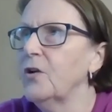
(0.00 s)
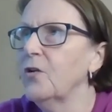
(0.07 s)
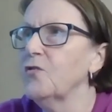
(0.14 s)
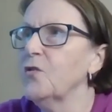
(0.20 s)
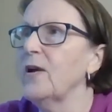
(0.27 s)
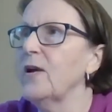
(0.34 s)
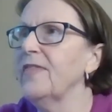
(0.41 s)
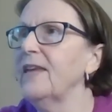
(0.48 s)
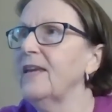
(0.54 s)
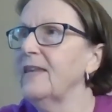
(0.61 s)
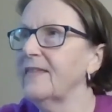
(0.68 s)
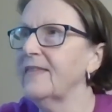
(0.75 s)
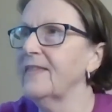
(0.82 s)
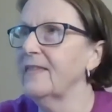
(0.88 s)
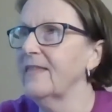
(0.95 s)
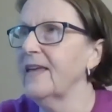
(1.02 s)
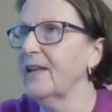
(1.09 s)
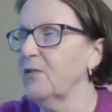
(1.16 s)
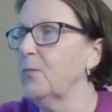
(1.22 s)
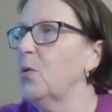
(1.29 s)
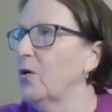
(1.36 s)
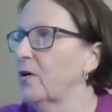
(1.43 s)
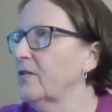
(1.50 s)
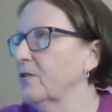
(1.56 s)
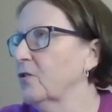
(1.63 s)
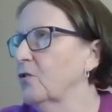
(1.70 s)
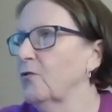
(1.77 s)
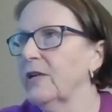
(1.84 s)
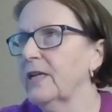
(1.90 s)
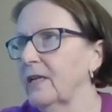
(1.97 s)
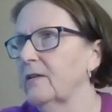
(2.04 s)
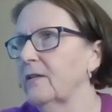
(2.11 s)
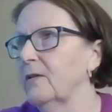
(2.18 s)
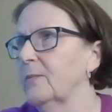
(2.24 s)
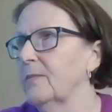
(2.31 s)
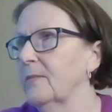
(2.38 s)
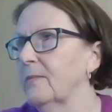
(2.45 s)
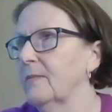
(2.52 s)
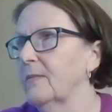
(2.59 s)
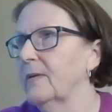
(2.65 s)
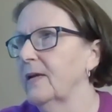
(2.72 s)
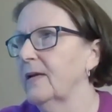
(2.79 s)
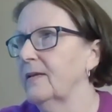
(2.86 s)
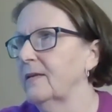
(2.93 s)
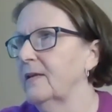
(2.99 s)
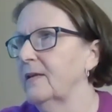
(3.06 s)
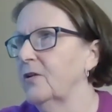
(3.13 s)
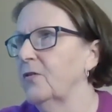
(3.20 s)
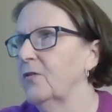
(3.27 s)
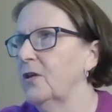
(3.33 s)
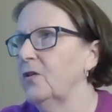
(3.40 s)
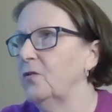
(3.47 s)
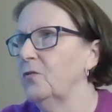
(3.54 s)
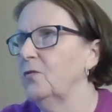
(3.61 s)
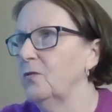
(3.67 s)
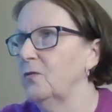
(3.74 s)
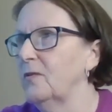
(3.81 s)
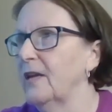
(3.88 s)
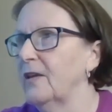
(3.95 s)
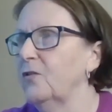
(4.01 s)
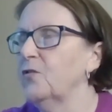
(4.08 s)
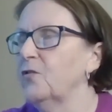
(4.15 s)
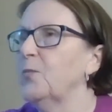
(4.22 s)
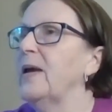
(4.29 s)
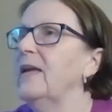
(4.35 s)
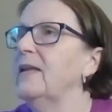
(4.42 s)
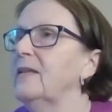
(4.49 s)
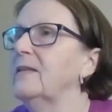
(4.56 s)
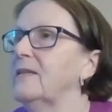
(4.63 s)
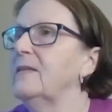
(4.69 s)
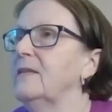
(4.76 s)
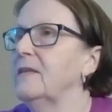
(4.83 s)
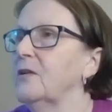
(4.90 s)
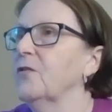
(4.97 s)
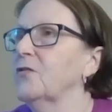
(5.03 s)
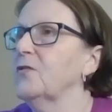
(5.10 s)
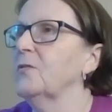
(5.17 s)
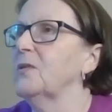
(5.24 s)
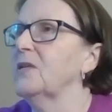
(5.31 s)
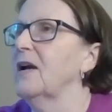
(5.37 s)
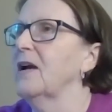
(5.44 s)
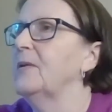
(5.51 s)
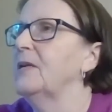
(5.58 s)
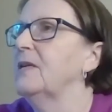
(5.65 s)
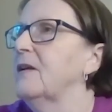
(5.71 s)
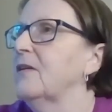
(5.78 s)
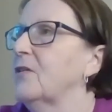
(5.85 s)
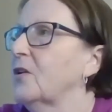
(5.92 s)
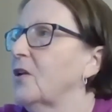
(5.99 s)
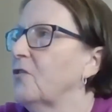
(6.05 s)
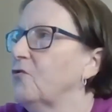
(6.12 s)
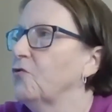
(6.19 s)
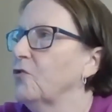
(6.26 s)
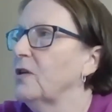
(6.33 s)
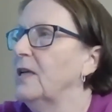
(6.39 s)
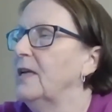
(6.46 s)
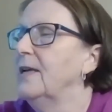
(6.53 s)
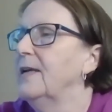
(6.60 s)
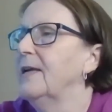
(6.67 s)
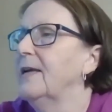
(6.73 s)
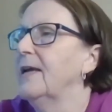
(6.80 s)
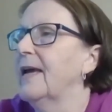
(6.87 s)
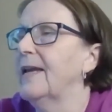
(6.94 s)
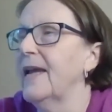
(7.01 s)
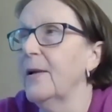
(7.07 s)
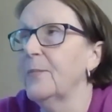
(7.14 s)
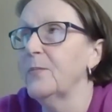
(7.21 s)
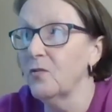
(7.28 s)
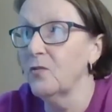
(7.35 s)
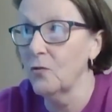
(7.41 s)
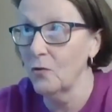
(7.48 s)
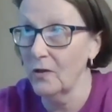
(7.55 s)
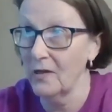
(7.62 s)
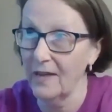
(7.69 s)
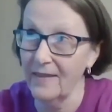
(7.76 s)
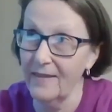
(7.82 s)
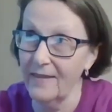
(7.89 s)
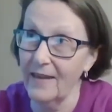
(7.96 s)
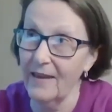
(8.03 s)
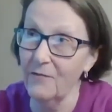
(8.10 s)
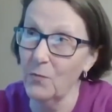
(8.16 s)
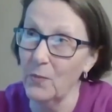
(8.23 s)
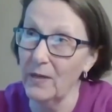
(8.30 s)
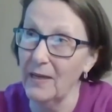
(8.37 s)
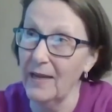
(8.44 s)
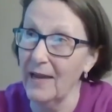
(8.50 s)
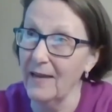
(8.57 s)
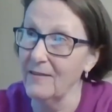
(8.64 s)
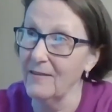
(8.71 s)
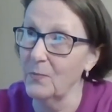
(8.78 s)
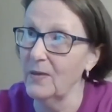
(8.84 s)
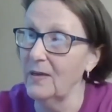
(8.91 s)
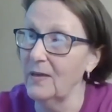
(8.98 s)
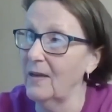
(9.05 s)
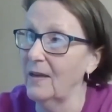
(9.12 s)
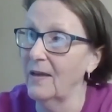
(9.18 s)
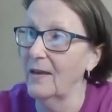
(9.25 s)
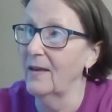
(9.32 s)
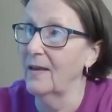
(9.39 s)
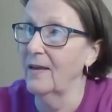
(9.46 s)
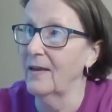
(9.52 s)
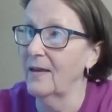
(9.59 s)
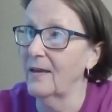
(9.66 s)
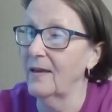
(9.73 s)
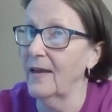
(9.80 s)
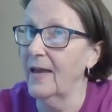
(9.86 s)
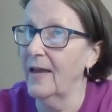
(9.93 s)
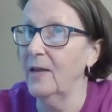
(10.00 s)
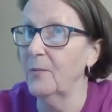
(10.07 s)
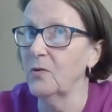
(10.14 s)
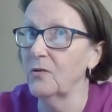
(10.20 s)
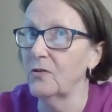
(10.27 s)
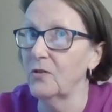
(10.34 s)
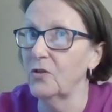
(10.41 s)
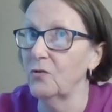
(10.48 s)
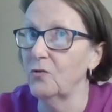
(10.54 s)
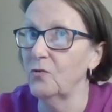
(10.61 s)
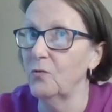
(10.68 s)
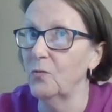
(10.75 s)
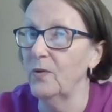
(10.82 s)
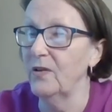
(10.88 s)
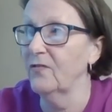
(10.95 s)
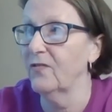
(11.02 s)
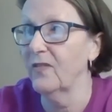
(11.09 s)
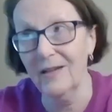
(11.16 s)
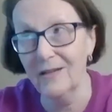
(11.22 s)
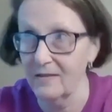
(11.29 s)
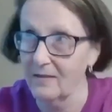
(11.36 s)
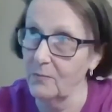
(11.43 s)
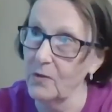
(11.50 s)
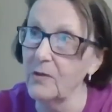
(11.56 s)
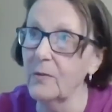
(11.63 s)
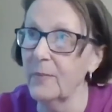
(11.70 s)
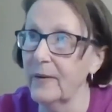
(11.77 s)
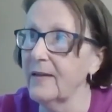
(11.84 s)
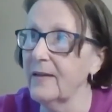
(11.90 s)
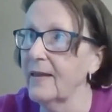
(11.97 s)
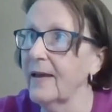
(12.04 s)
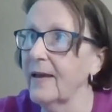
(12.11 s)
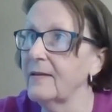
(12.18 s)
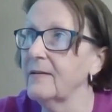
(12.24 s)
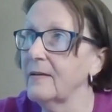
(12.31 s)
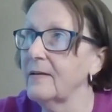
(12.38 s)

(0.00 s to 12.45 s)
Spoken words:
so I think that's part of the curriculum that you spend, some time in another country. And absolutely, I think everybody has to be able to be flexible about that.